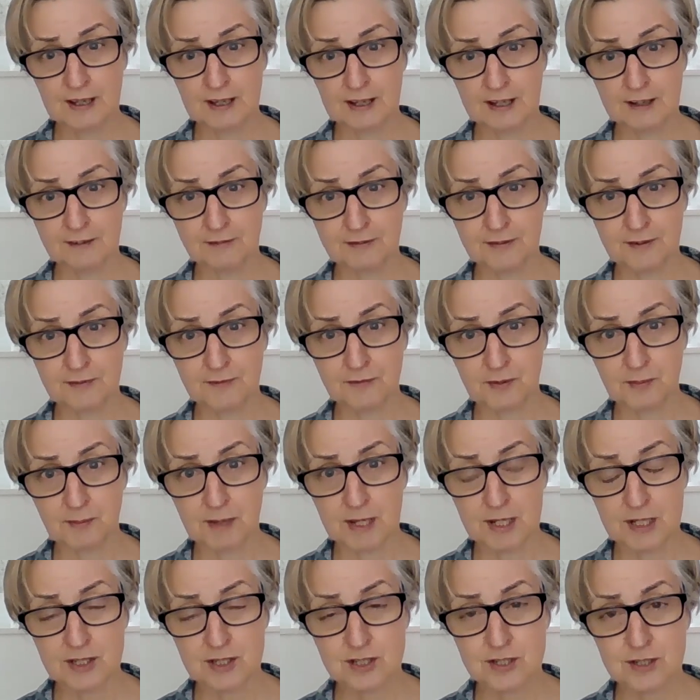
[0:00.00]
for
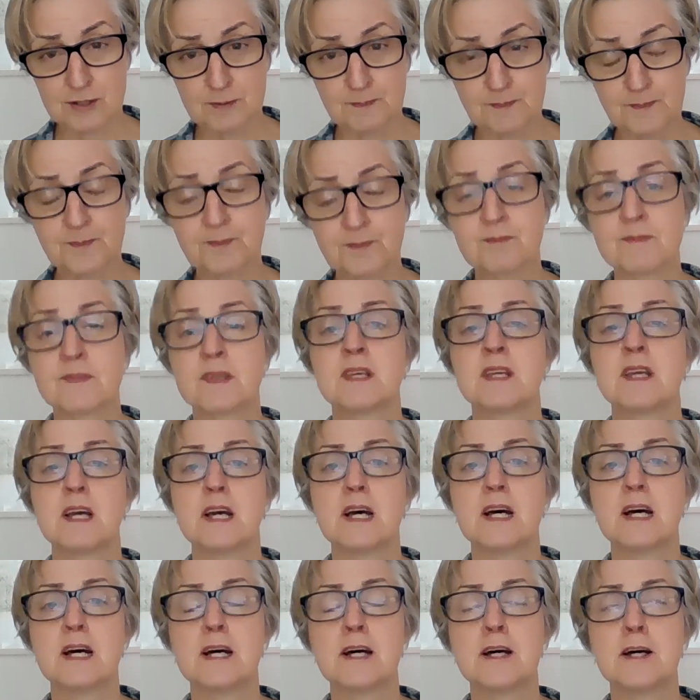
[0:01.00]
information.
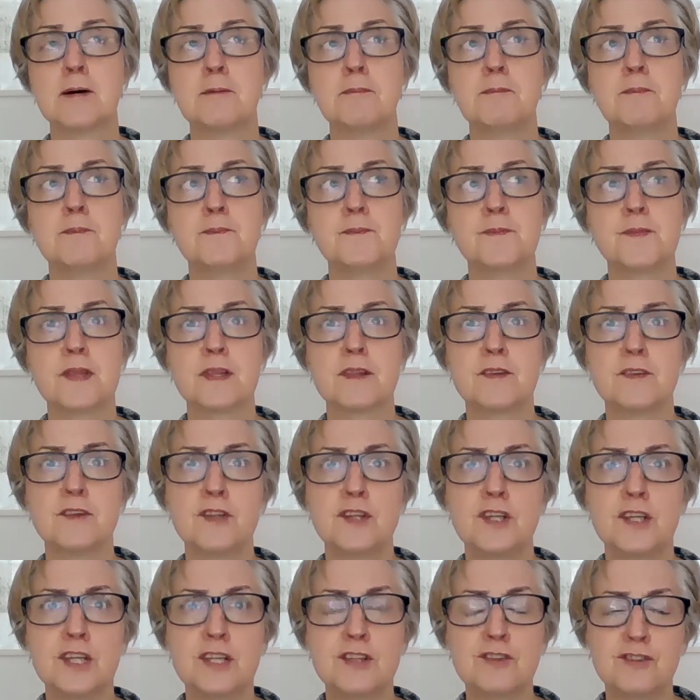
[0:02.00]

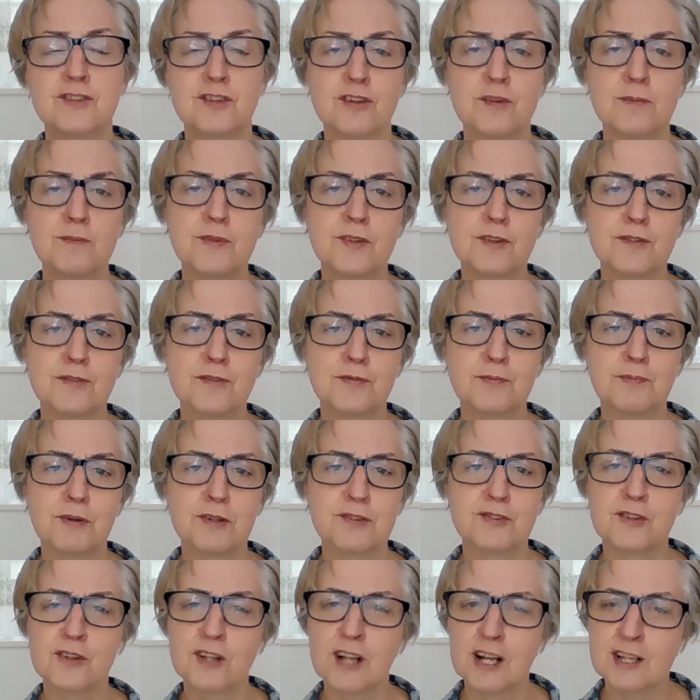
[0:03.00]
In terms of
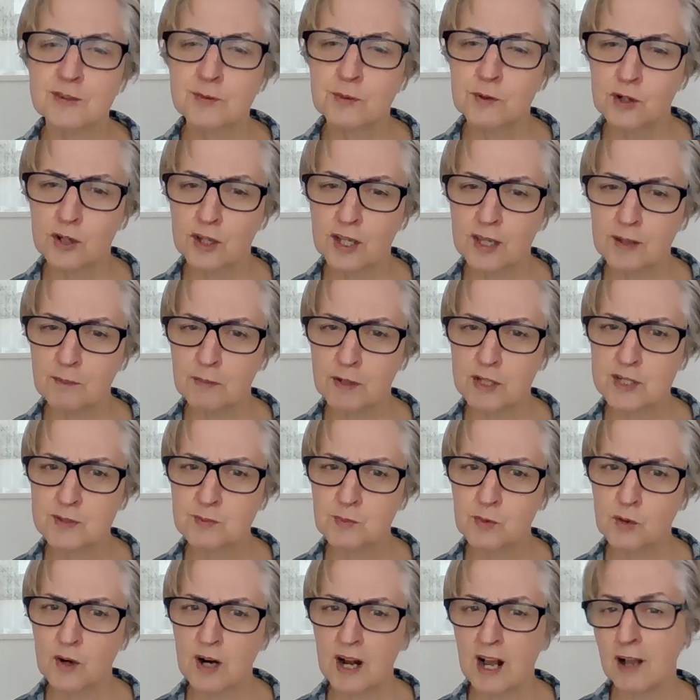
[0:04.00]
personal guidance, we're looking
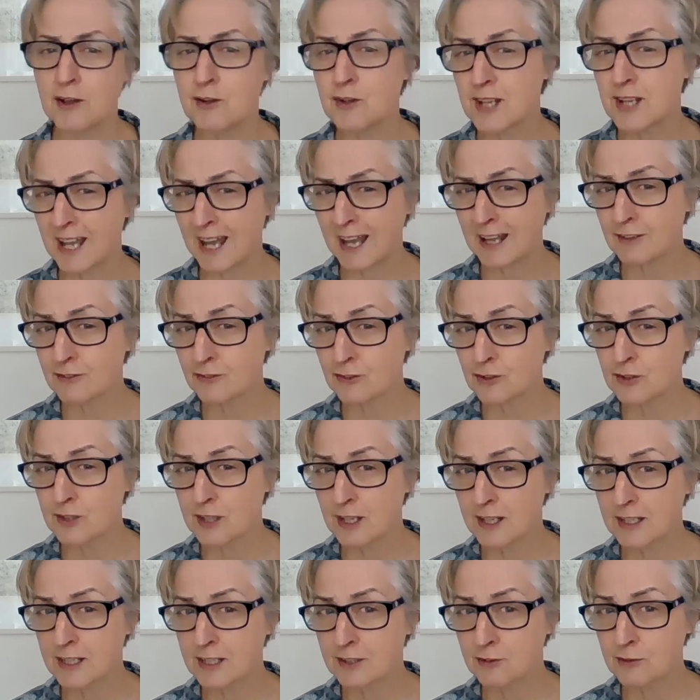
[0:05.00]
much more at how you can do
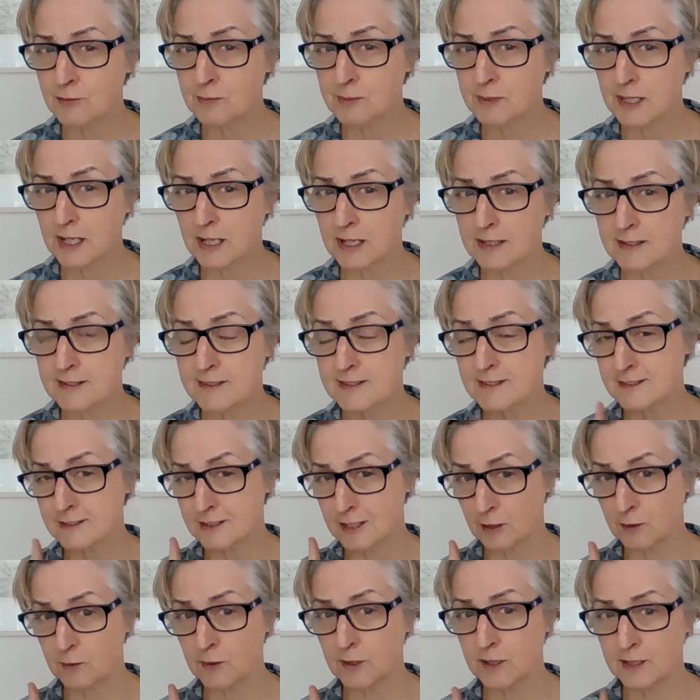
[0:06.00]
that in group guides.
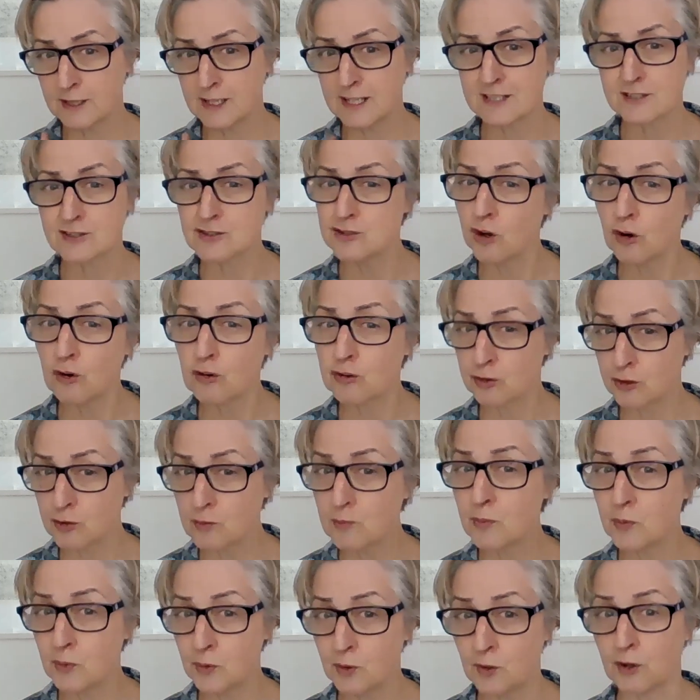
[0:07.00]
Now, it's not
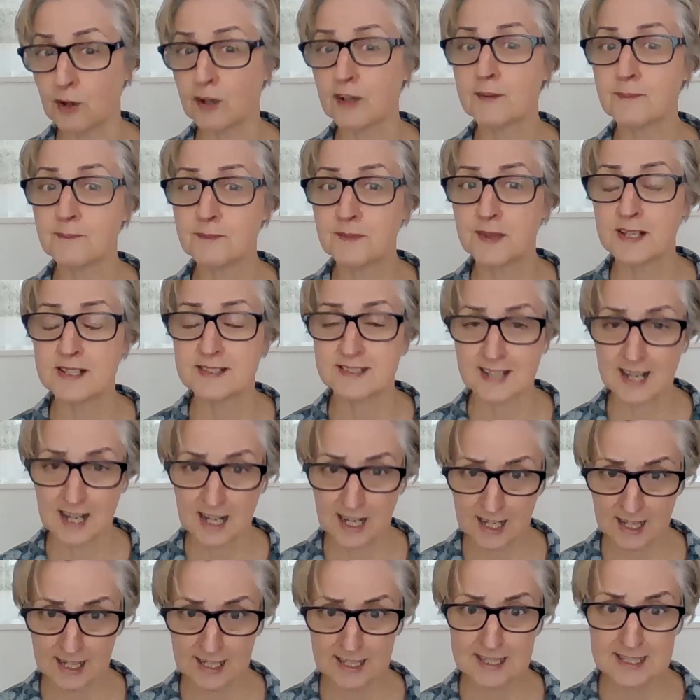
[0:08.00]
group work. It's a
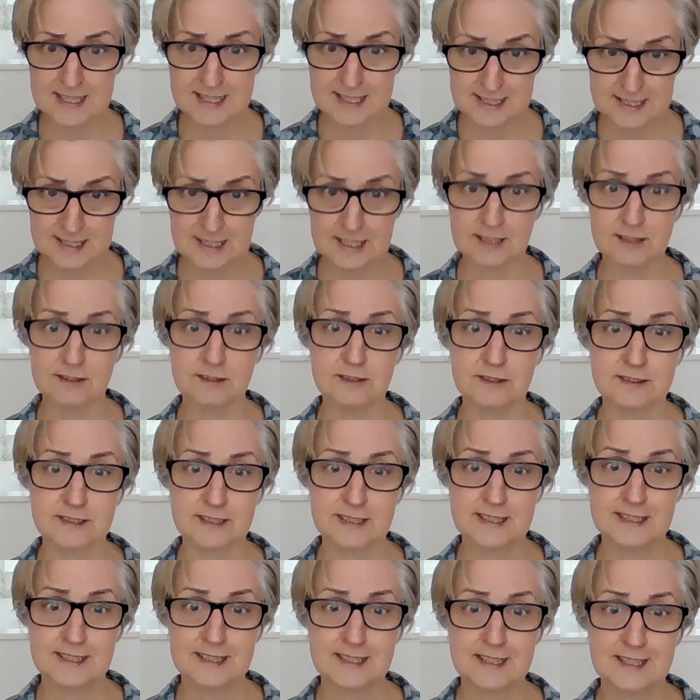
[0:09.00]
highly
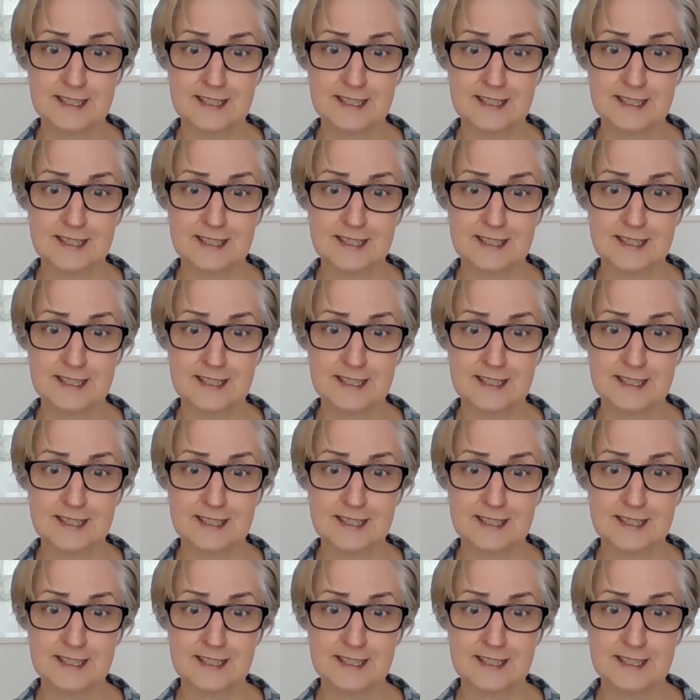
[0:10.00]
skilled